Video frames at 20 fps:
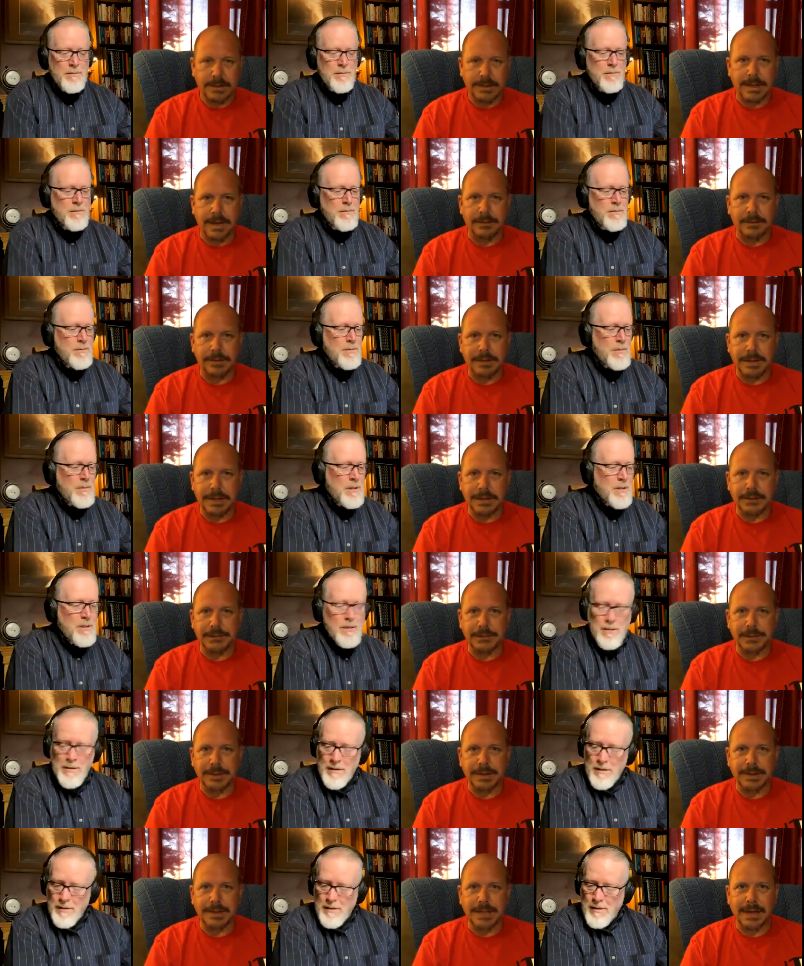
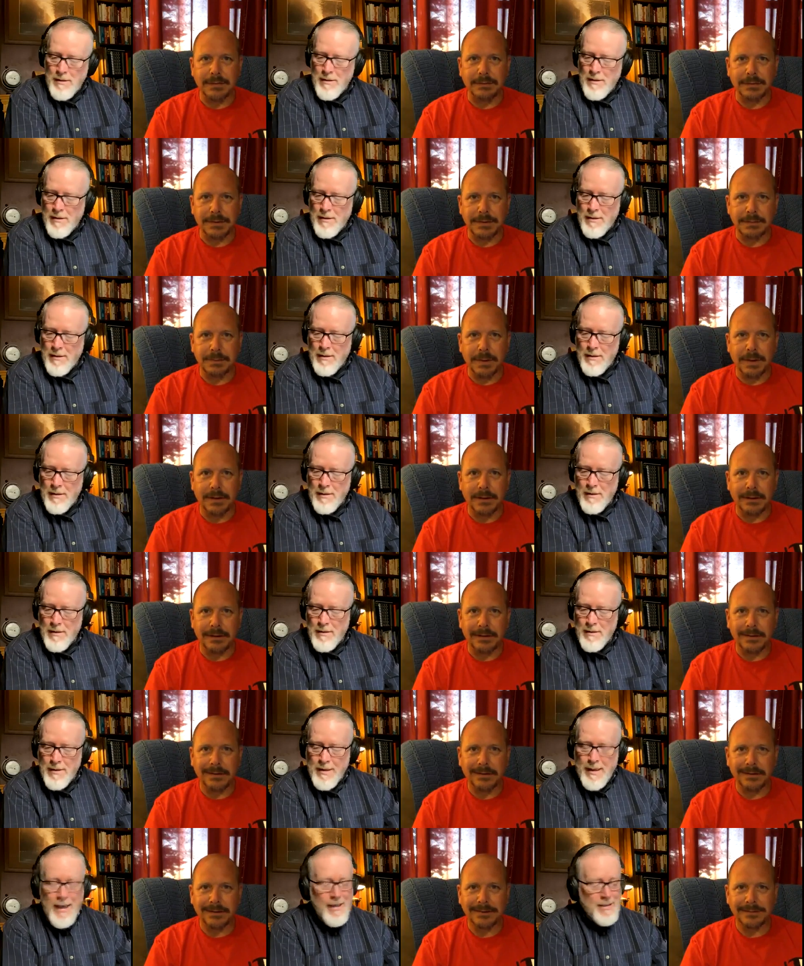Speaker 1: 1727 is better.
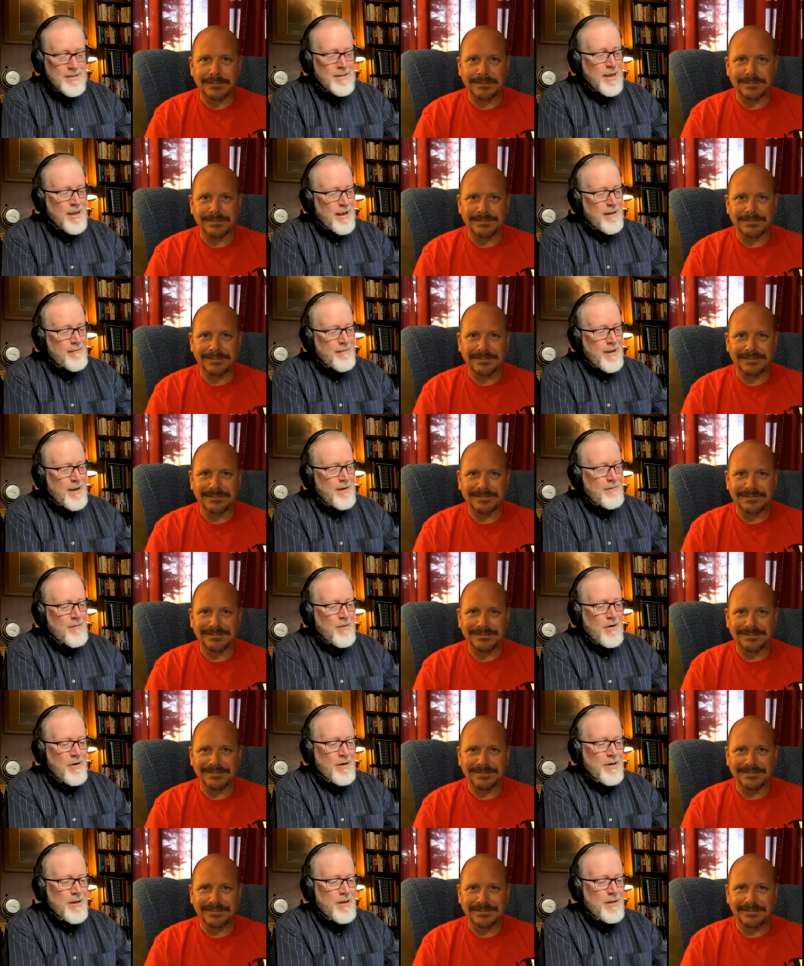
Speaker 2: Yes, I have that
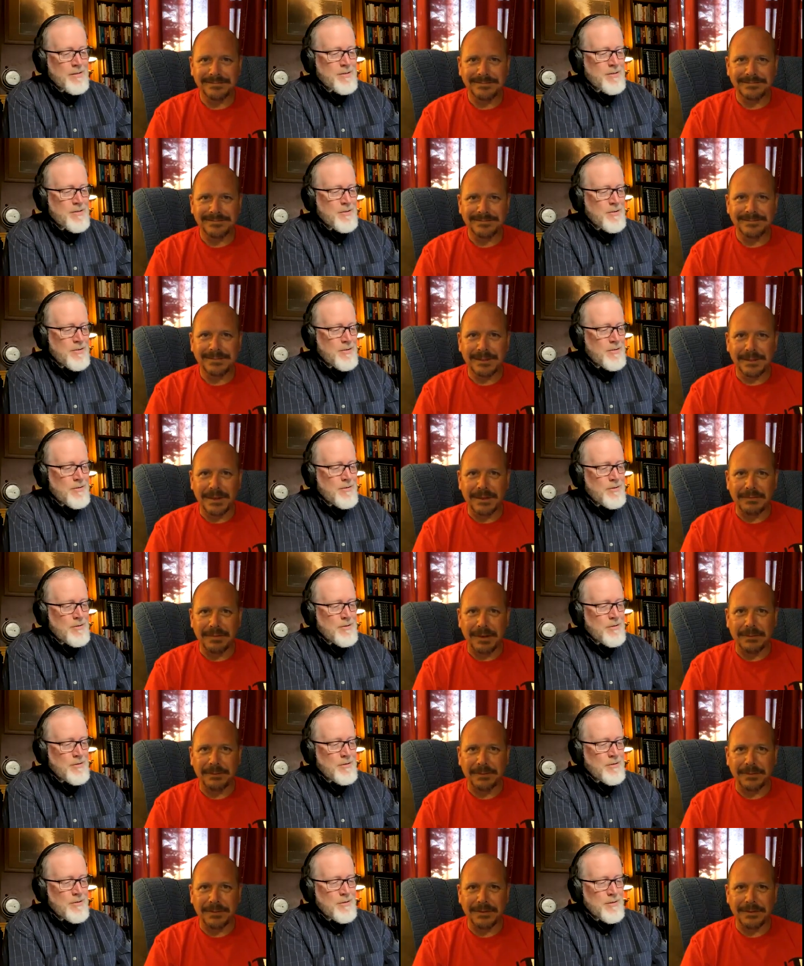marked down too. That
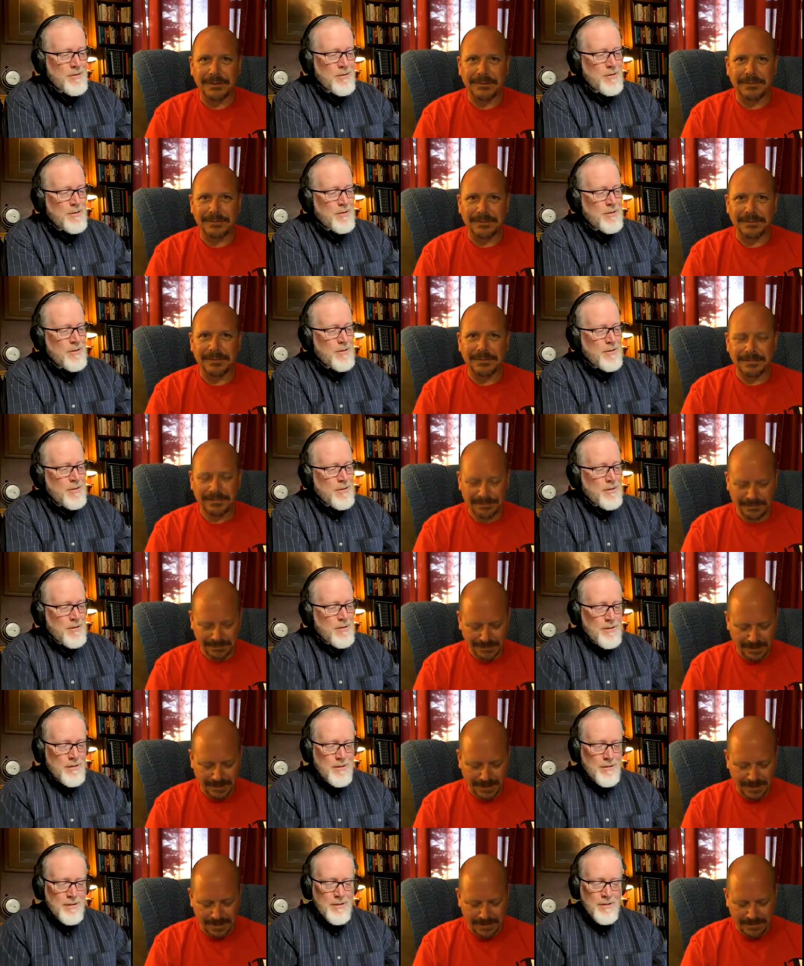would be,
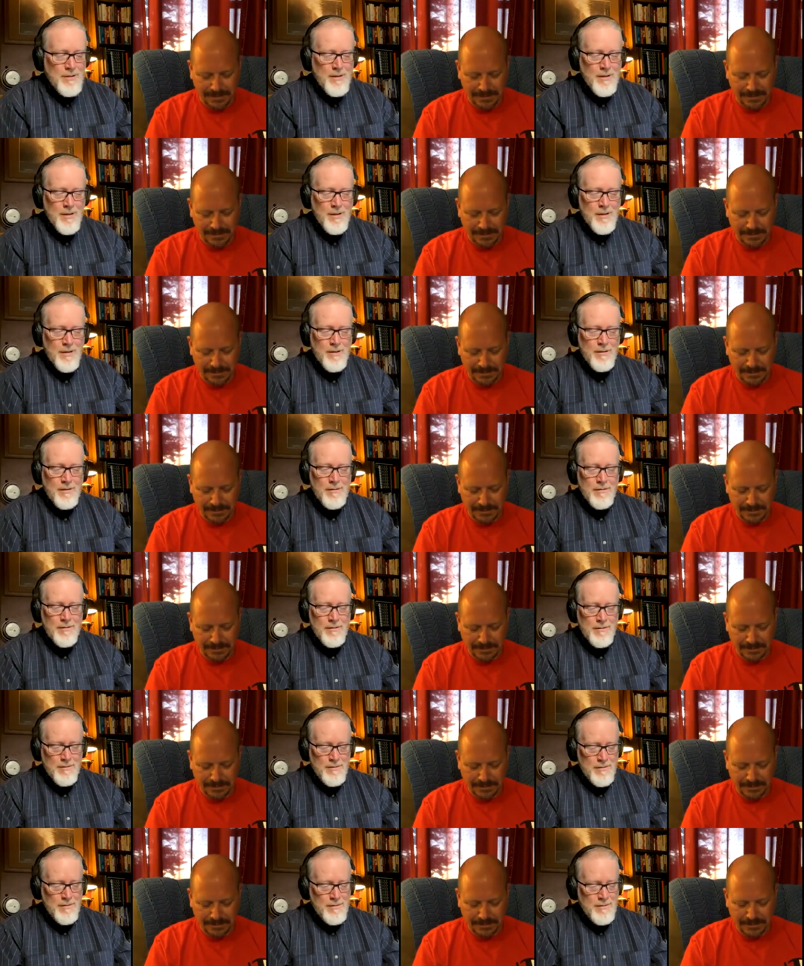yeah. Uh,
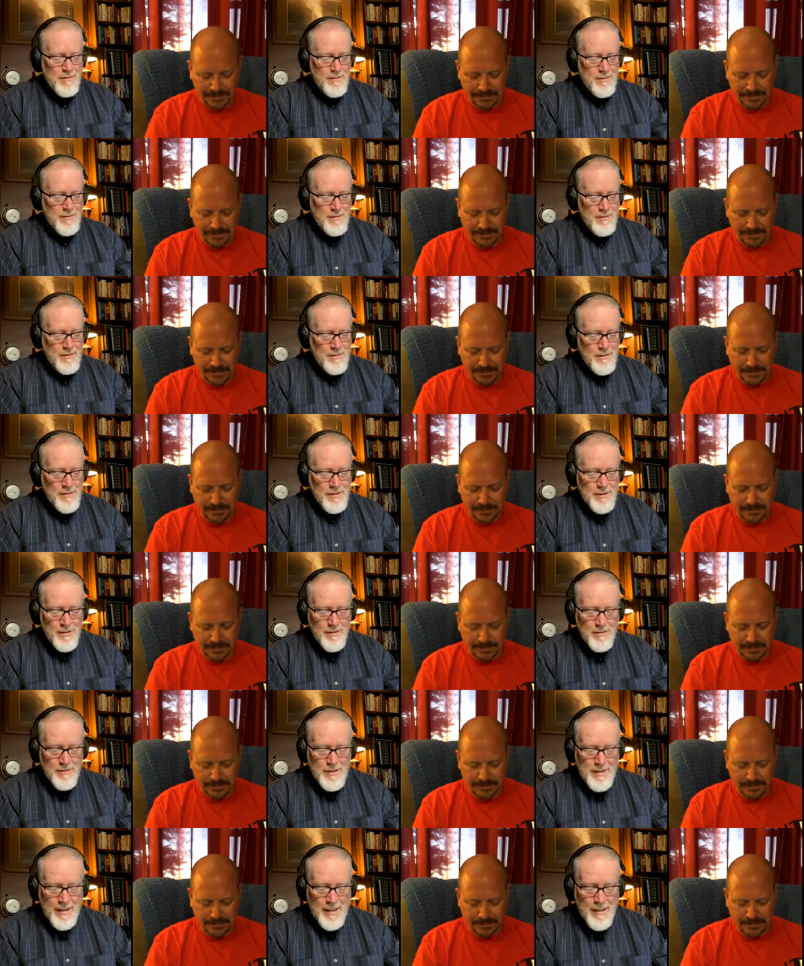
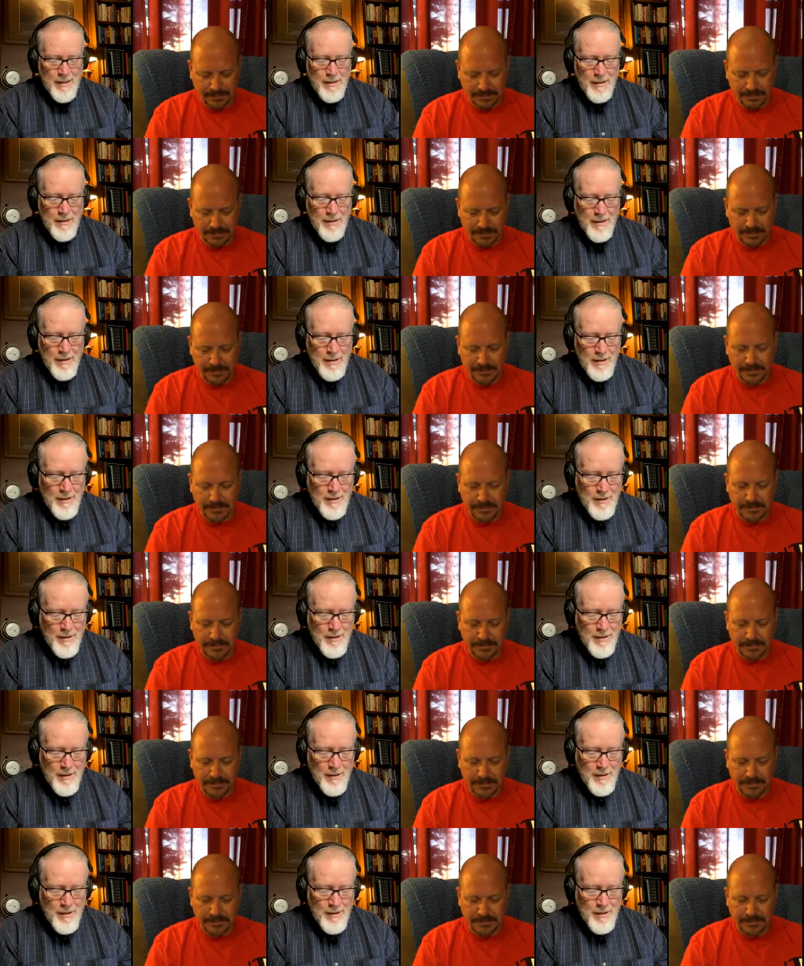so 10,